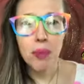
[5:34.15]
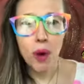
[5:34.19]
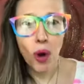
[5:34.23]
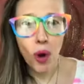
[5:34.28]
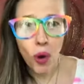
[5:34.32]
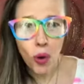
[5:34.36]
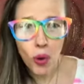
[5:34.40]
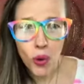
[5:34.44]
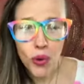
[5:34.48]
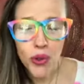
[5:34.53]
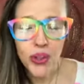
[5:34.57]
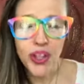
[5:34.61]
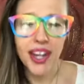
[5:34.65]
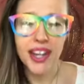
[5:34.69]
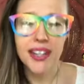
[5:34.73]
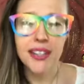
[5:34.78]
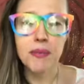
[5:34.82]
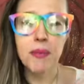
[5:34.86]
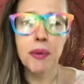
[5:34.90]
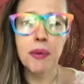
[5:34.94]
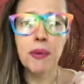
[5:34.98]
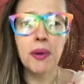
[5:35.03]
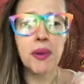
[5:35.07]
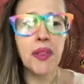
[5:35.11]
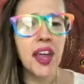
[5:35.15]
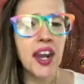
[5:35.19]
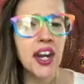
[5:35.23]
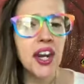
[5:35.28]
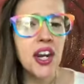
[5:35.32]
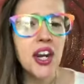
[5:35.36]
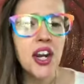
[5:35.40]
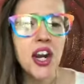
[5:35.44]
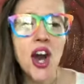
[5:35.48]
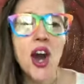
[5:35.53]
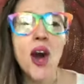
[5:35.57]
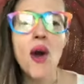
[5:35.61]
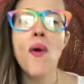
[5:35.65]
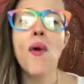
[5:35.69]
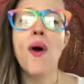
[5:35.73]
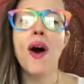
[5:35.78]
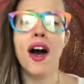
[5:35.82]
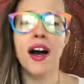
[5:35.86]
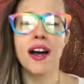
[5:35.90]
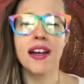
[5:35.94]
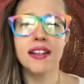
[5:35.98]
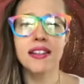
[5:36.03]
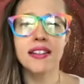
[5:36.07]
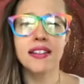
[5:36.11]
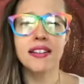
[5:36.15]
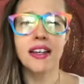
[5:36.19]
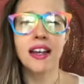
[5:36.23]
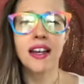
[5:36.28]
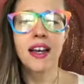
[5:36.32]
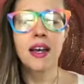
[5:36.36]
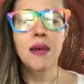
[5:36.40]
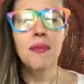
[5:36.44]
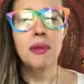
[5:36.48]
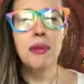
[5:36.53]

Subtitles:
uphold us, people that know us,